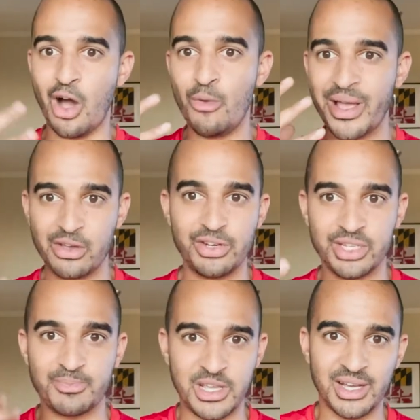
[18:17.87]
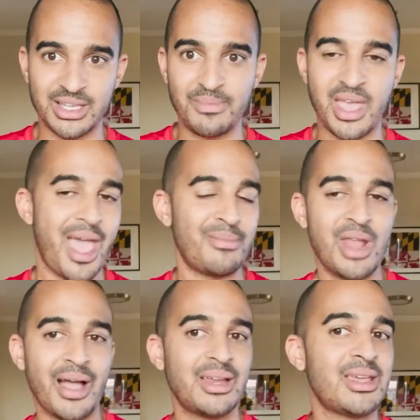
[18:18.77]
oh my goodness, because I'm gay, I'm
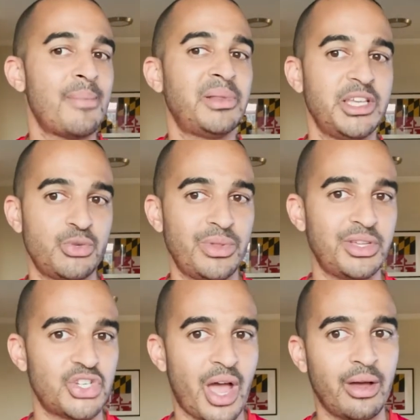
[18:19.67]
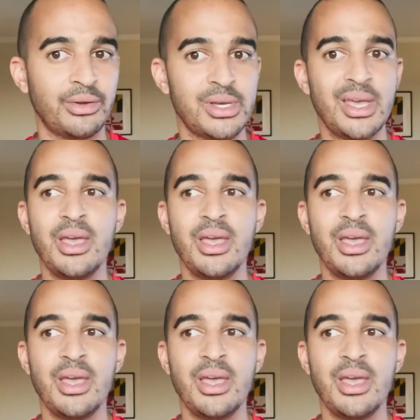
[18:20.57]
not going to get placed with a child.